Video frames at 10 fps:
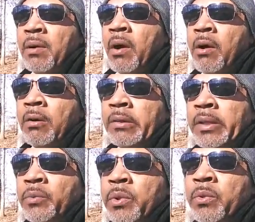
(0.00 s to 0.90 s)
all,
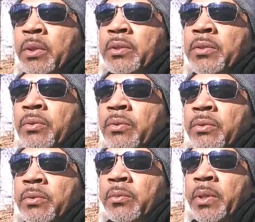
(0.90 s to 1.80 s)
and we want to
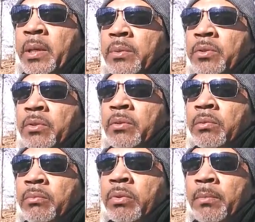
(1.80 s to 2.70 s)
be able to
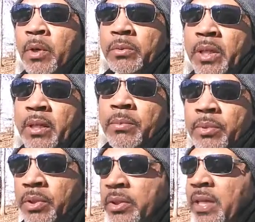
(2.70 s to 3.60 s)
promote that and
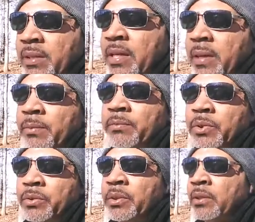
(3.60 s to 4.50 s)
push that type of
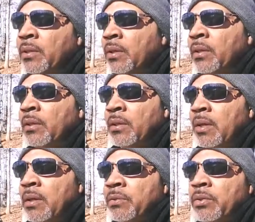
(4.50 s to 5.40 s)
music
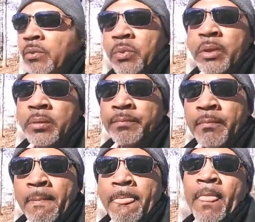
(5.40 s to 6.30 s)
to the world.
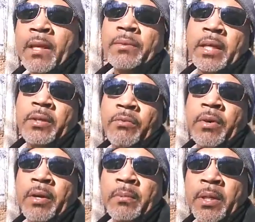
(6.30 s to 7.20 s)
Thank you
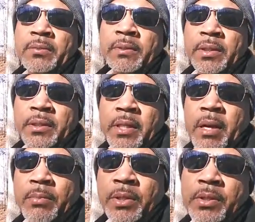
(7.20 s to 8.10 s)
very much for listening.
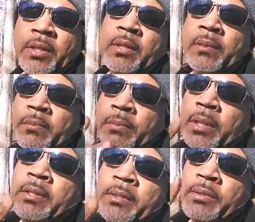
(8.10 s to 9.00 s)
I appreciate it.
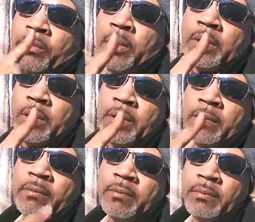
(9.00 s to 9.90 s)
Peace, one
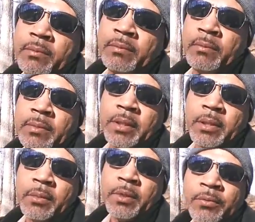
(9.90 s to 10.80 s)
love,
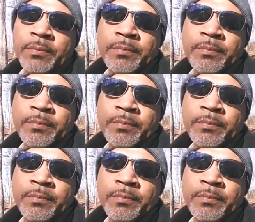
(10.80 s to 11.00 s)
love.